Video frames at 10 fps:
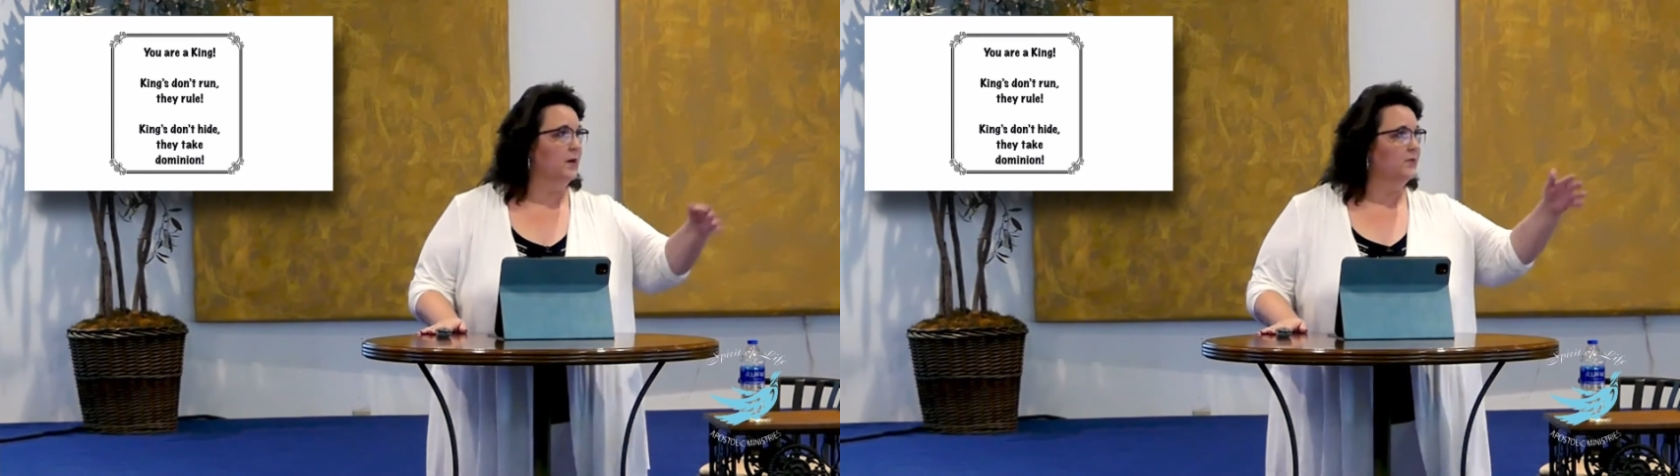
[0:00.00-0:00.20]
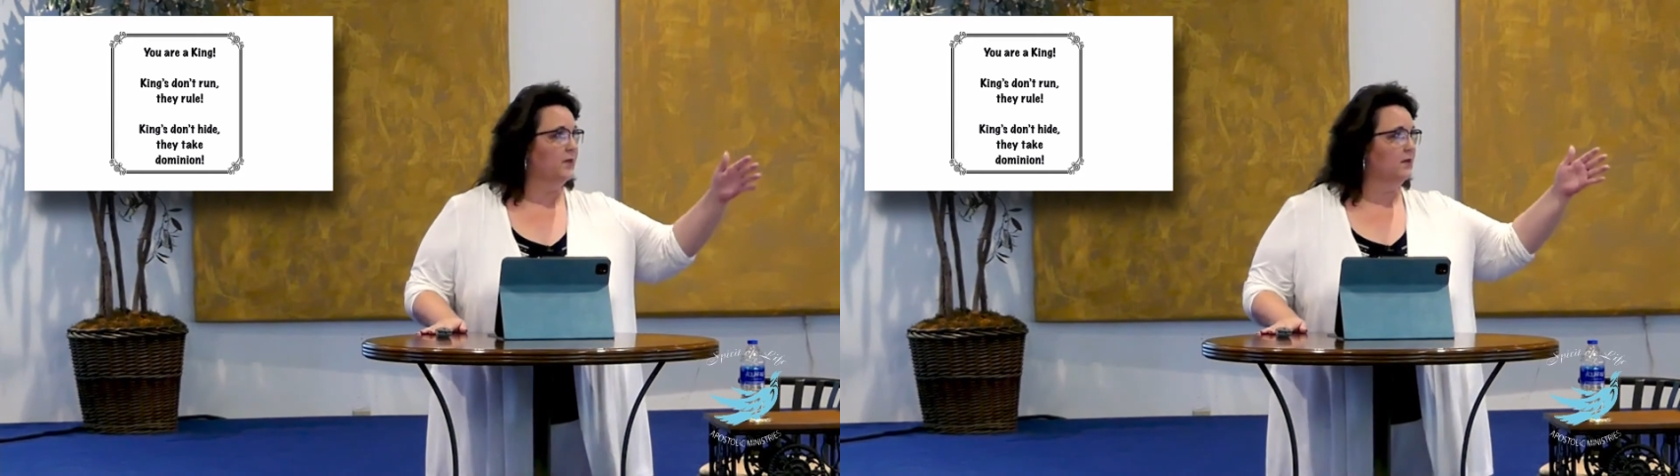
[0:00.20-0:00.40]

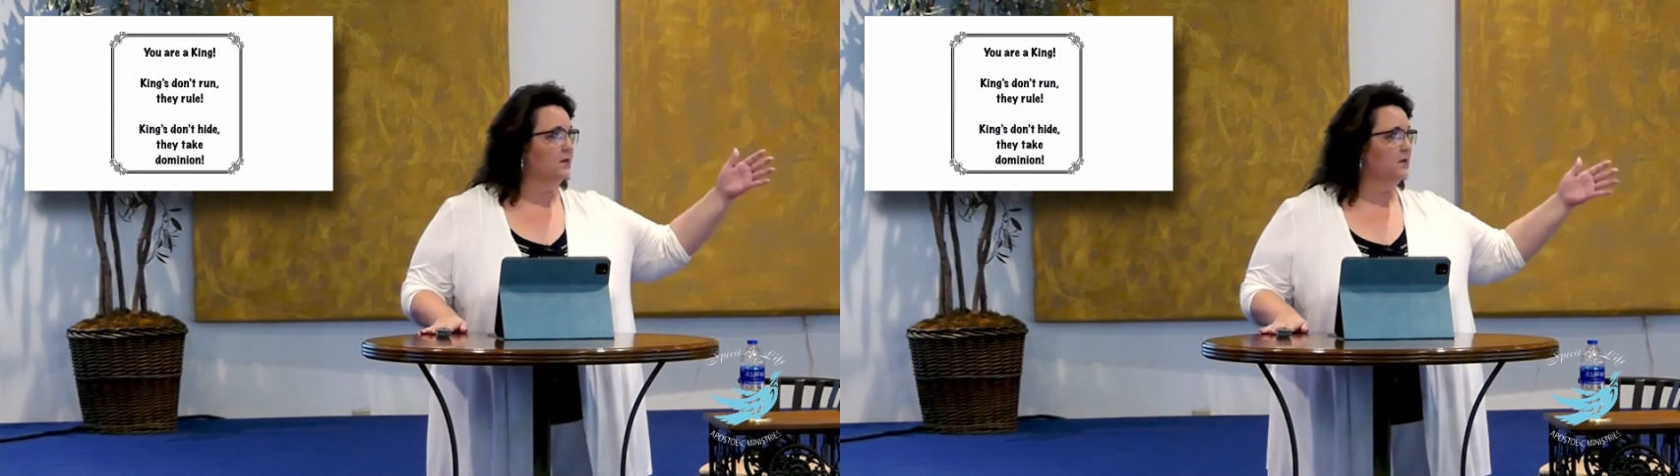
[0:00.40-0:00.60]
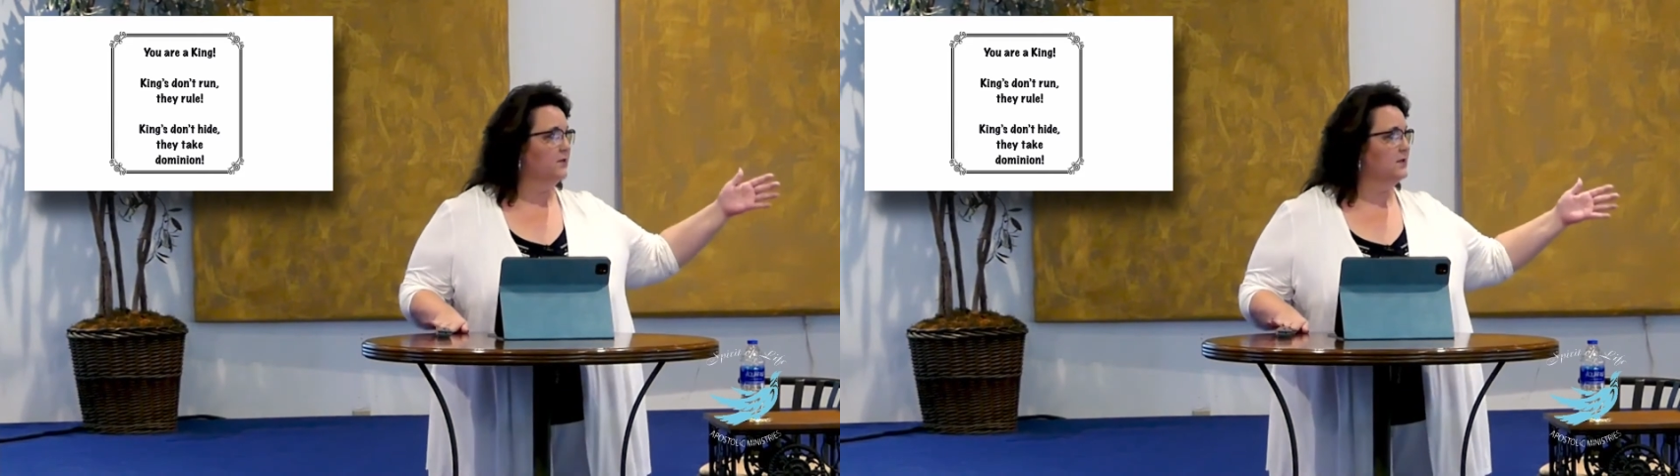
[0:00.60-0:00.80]
off that
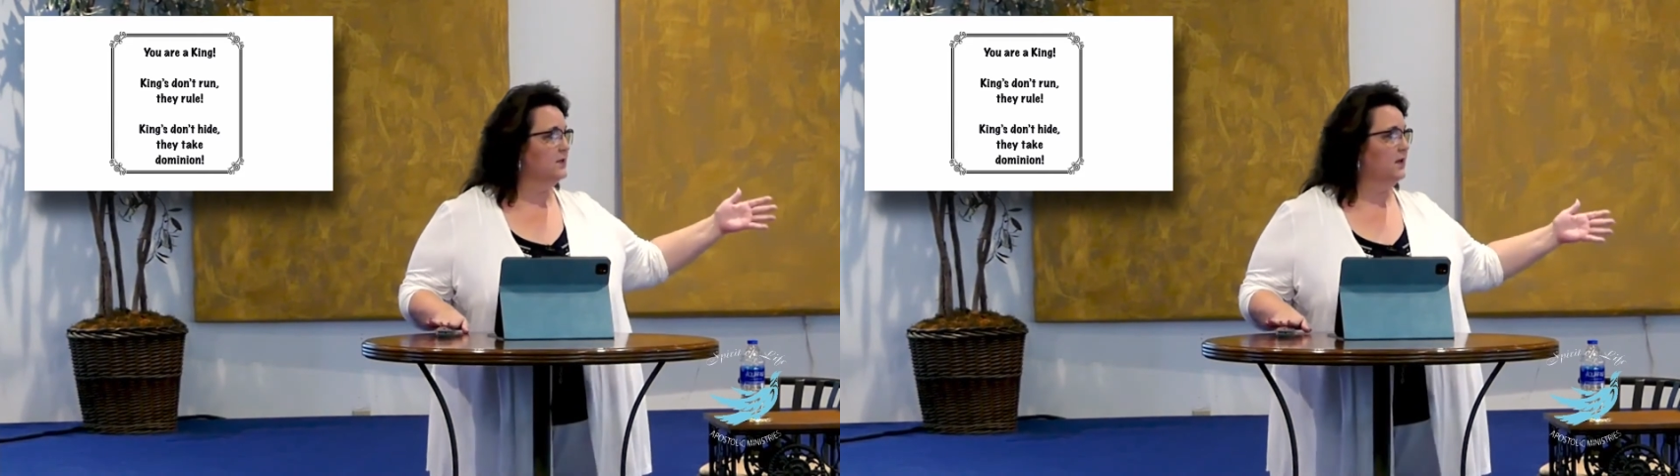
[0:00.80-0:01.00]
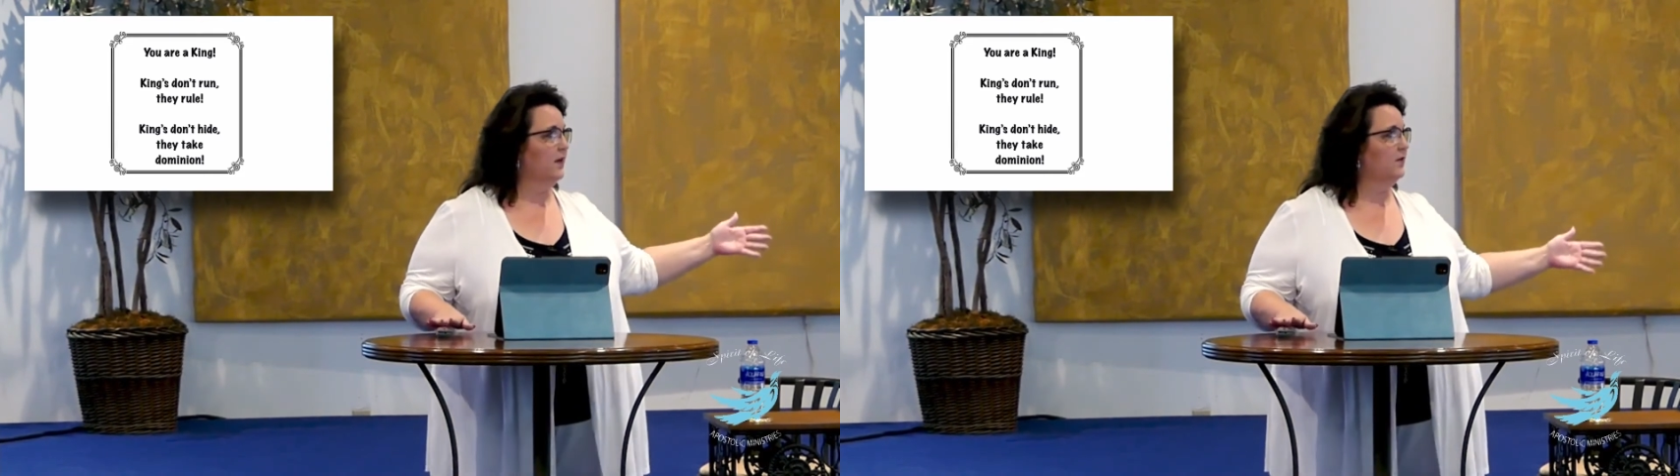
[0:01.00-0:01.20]
cliff and
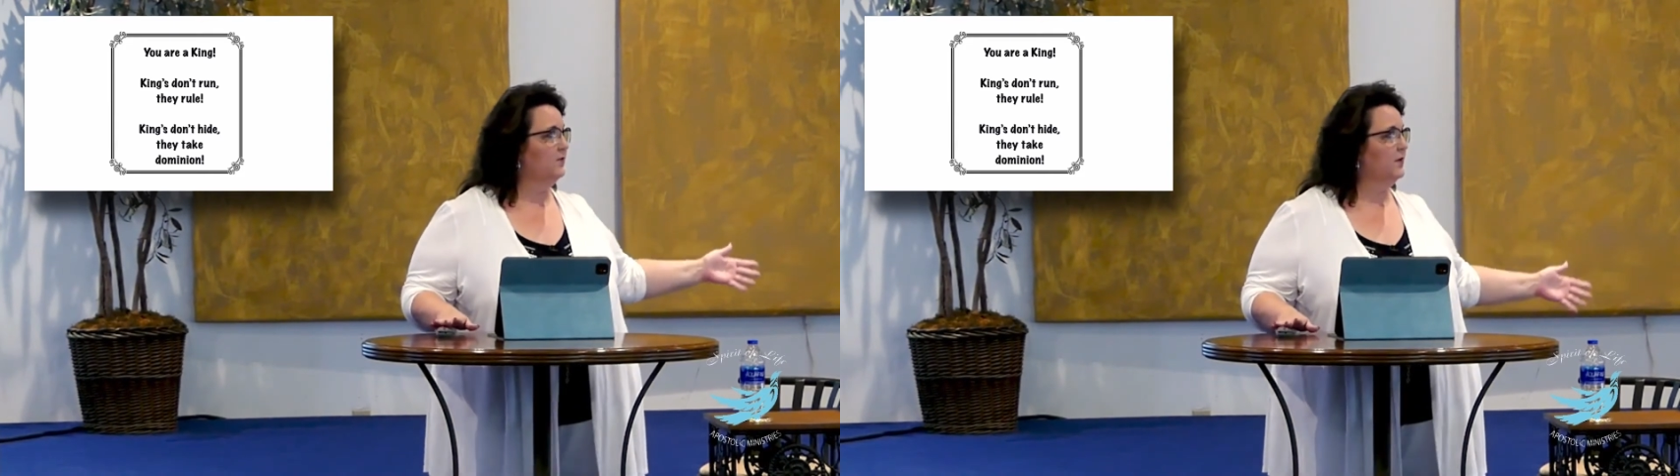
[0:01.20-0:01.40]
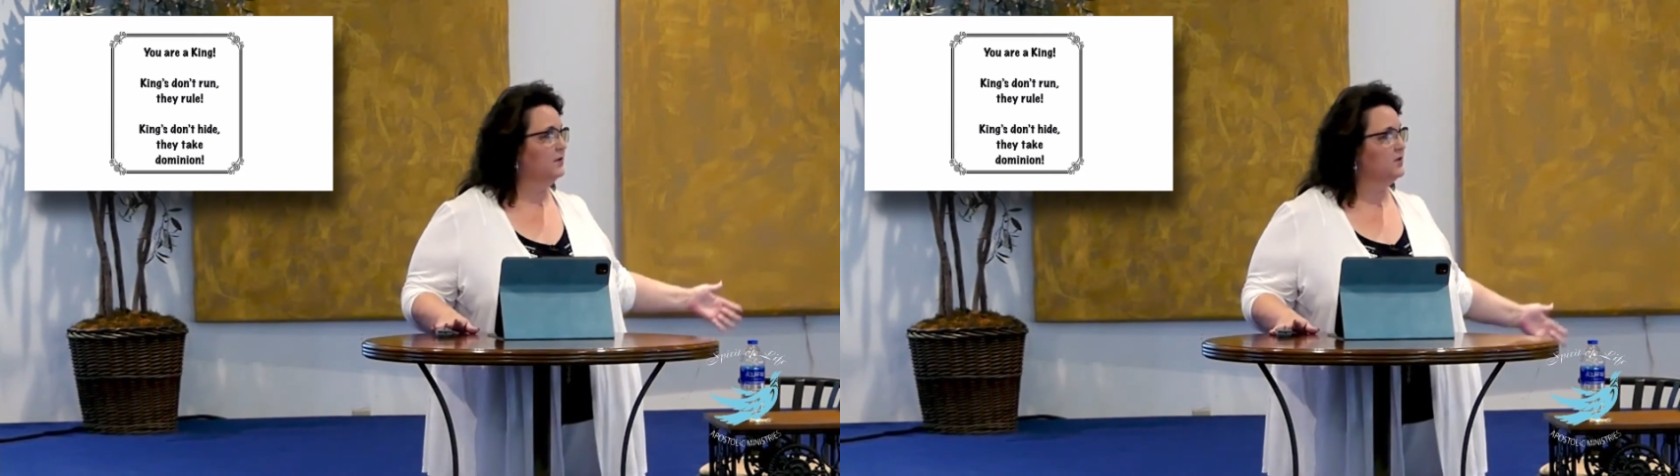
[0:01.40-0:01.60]
see how it
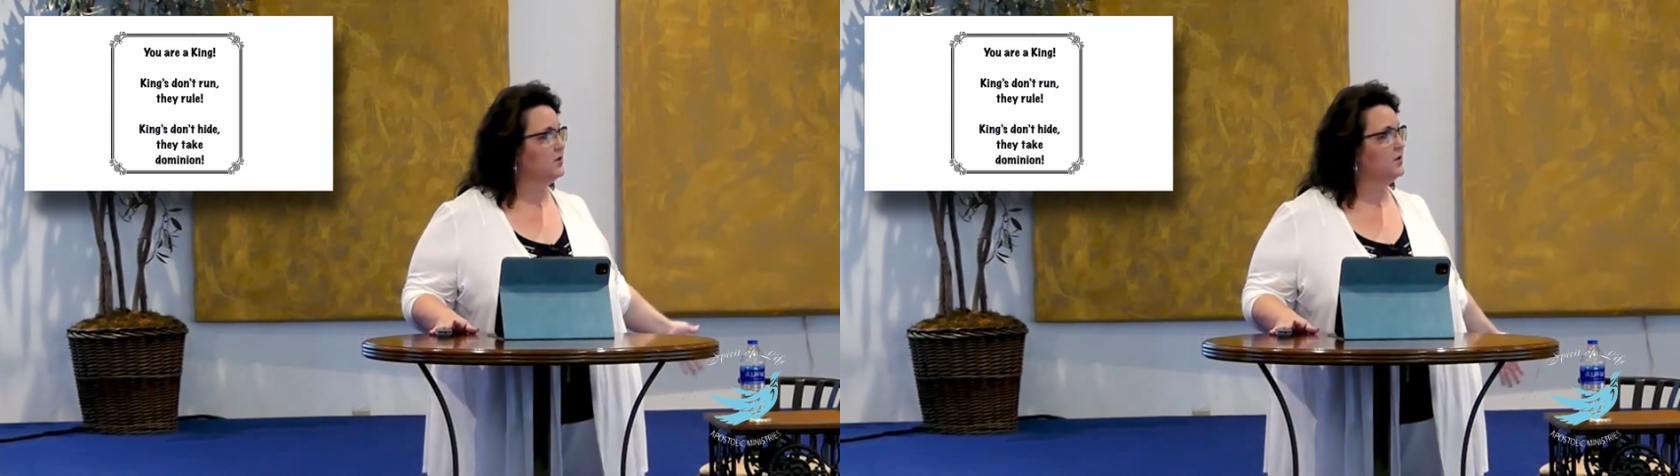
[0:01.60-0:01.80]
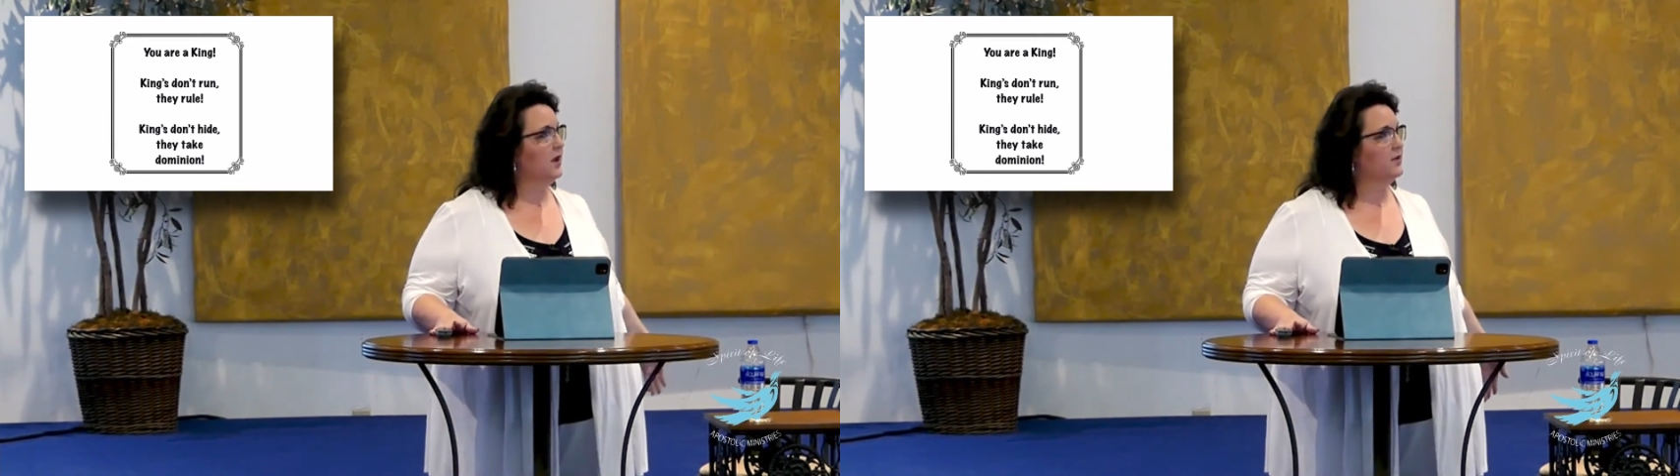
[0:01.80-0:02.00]
feels.
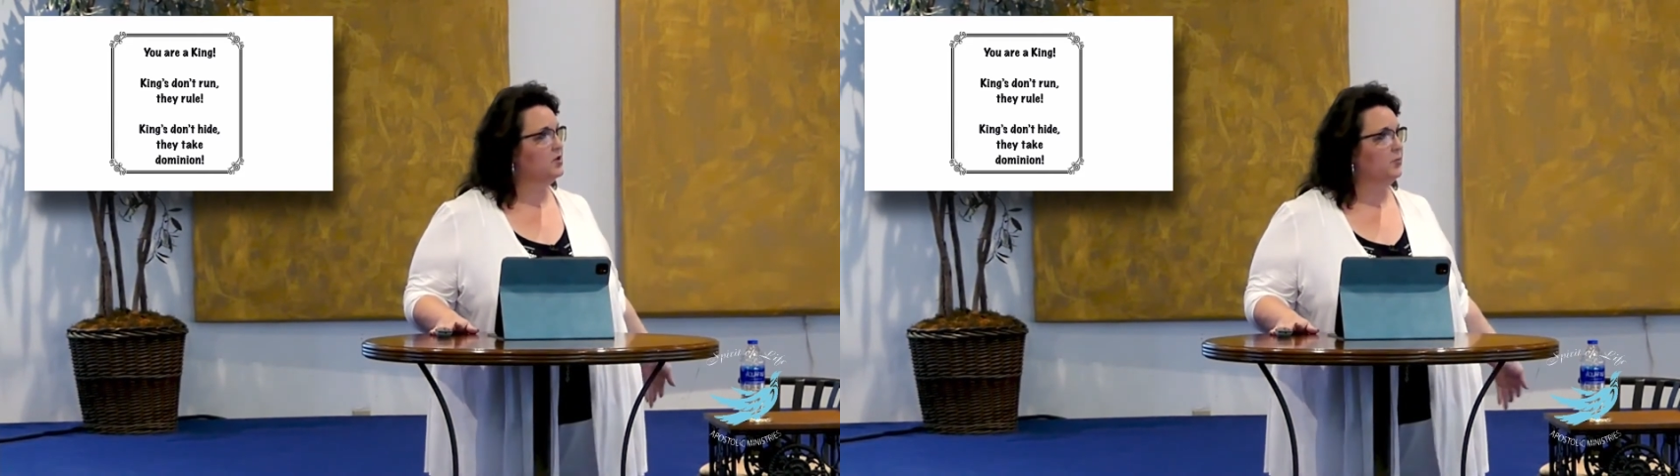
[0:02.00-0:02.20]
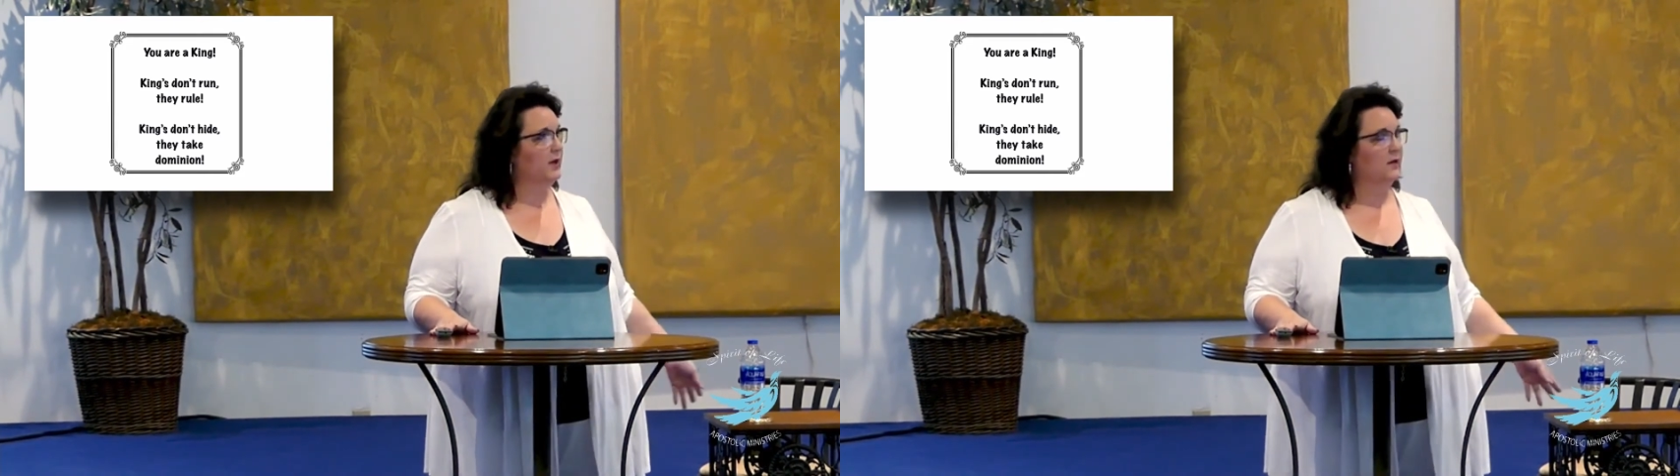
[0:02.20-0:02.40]
Just
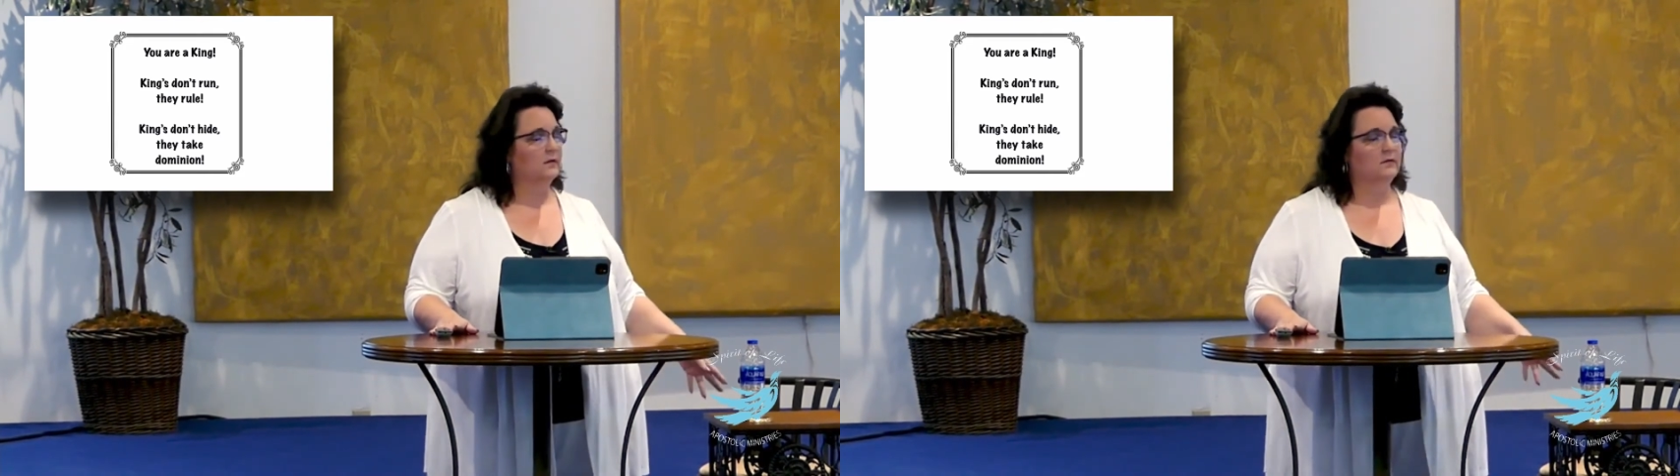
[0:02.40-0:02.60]
catch me."